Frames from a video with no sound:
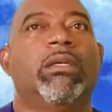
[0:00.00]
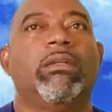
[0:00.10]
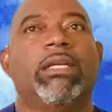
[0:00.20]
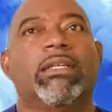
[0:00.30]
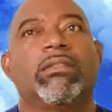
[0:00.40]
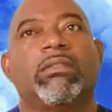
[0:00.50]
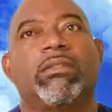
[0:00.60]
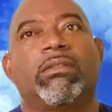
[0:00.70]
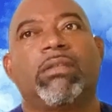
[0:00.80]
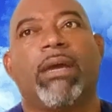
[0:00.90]

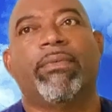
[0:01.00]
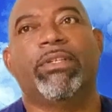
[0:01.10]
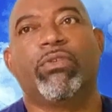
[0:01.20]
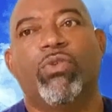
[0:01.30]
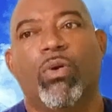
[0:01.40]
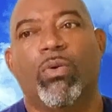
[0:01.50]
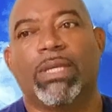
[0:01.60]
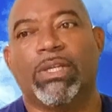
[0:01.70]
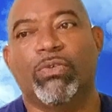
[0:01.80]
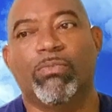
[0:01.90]
Just having to go out
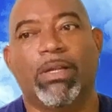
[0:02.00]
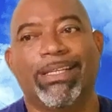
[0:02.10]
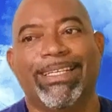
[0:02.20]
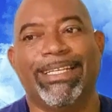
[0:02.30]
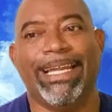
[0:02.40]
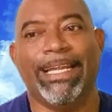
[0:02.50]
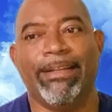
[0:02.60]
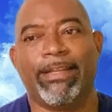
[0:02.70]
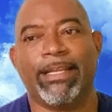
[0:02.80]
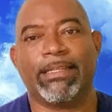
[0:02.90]
and do mundane
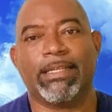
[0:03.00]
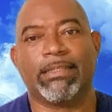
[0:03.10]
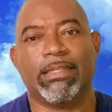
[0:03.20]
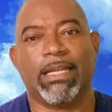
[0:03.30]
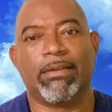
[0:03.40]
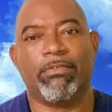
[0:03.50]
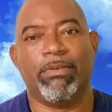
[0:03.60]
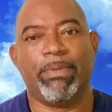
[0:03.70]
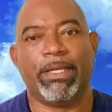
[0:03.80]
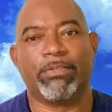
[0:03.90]
things, let's say like
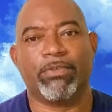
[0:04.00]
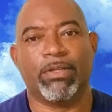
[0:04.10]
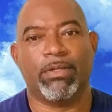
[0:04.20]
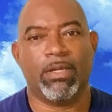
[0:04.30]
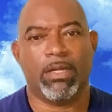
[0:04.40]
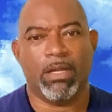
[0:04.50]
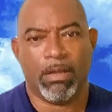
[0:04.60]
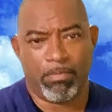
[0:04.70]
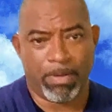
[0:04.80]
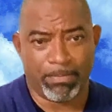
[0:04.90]
repairs on
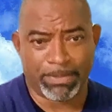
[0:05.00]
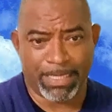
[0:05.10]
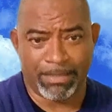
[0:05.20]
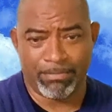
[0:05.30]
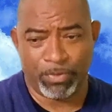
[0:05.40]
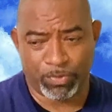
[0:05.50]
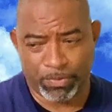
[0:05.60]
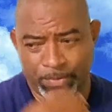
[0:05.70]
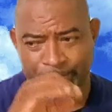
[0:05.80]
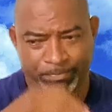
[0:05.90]
pumps and
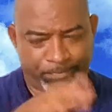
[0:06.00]
motors.